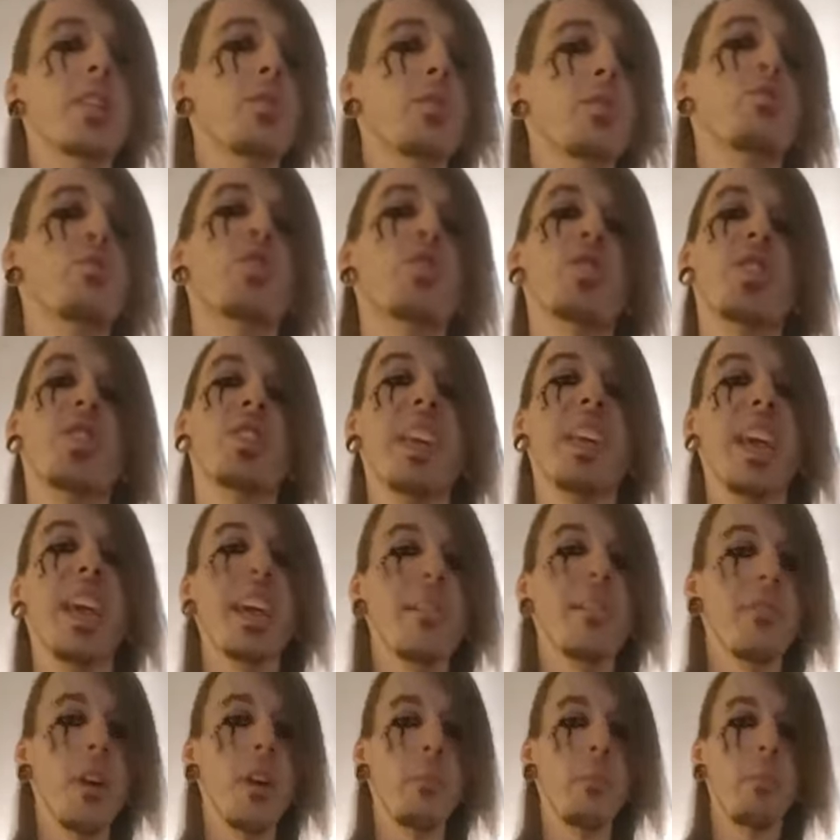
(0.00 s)
you just
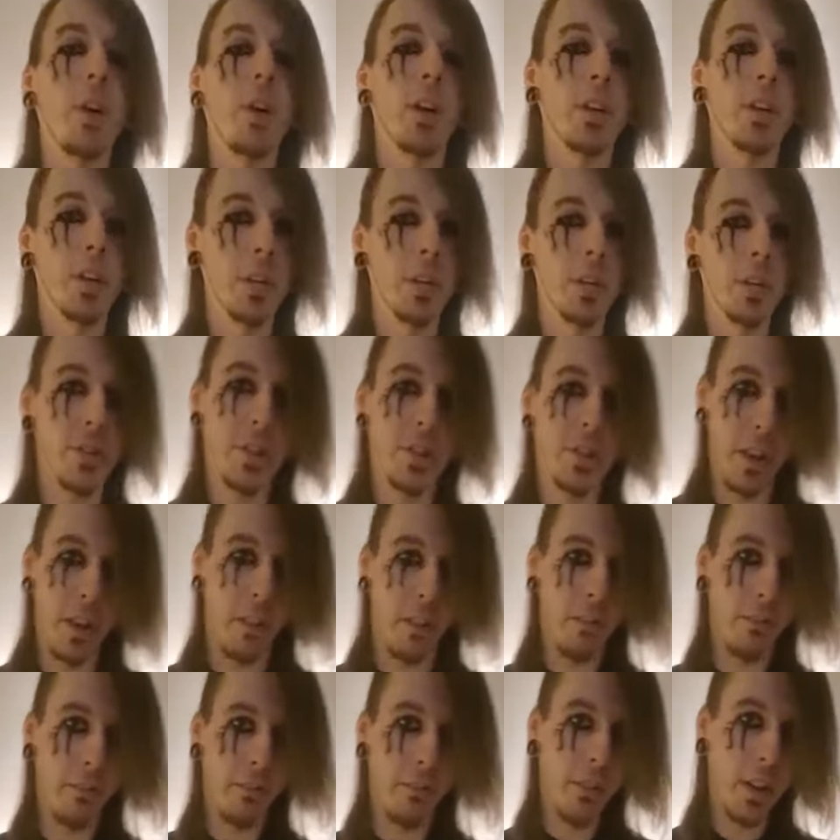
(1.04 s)
gave up on yourself.